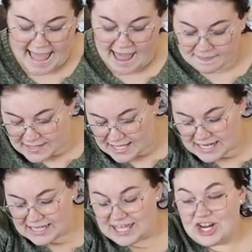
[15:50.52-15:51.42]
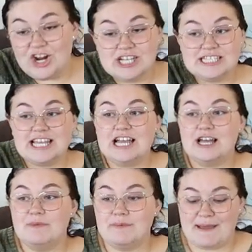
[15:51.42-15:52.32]
And then here are
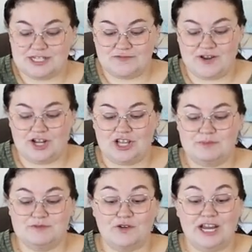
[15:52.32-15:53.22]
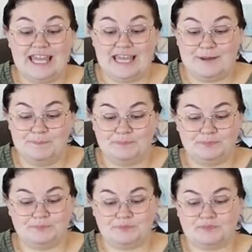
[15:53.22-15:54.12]
some pacifier clips for him.
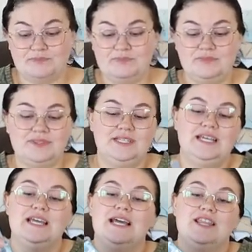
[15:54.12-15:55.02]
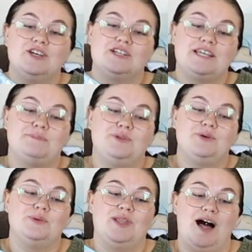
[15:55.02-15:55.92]
There's a
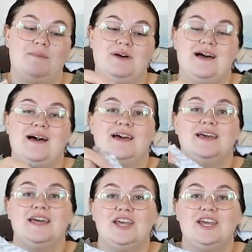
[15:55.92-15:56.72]
blue llama,